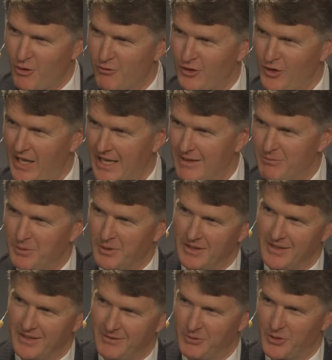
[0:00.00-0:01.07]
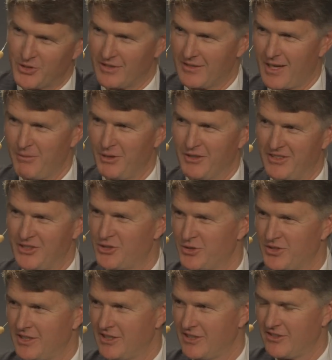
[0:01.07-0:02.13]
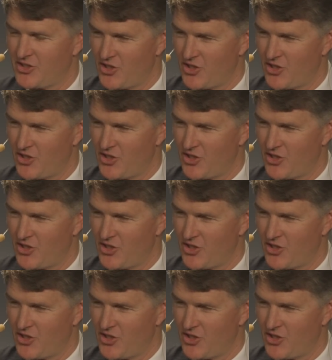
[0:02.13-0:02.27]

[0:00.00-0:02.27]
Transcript: overlap. Um, there's a couple of interesting